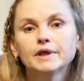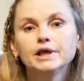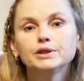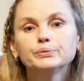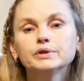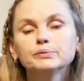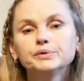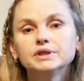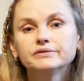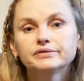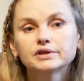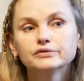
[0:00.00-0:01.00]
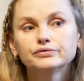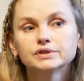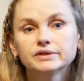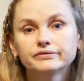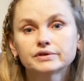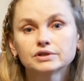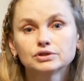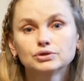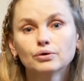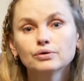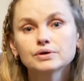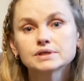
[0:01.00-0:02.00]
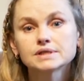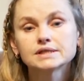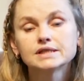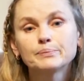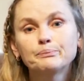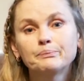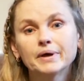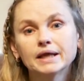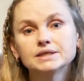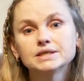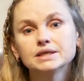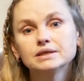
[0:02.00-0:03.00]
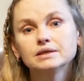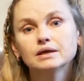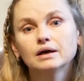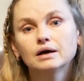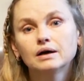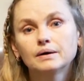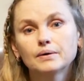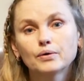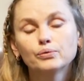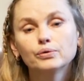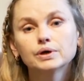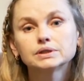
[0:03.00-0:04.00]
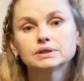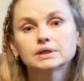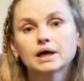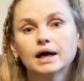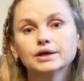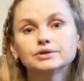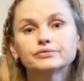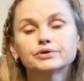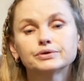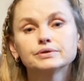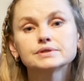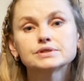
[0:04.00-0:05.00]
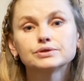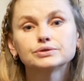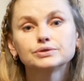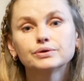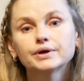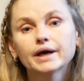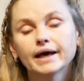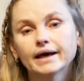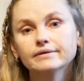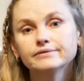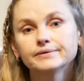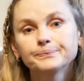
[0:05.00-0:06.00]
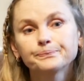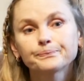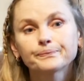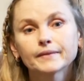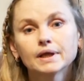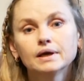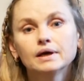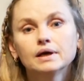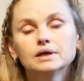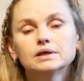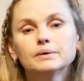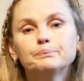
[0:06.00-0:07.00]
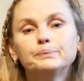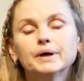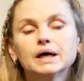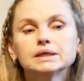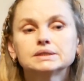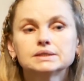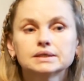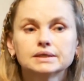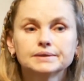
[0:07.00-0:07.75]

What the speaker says: It will be different for different dogs depending what kind of curls your dog have, but